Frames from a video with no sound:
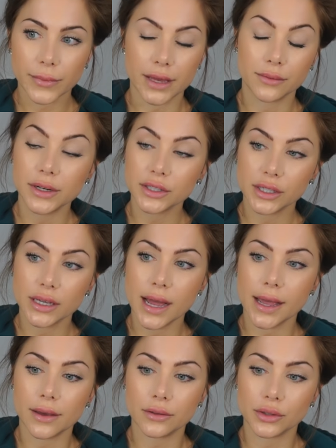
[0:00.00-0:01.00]
And originally
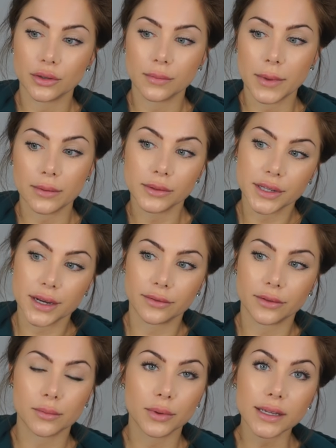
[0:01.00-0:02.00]
I had told him I was there
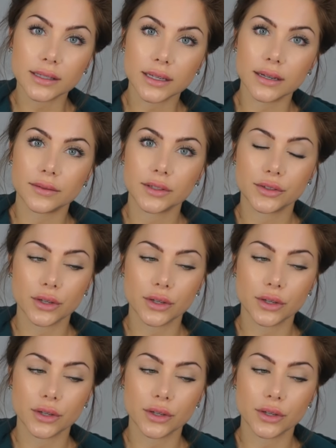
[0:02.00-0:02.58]
for a breast lift.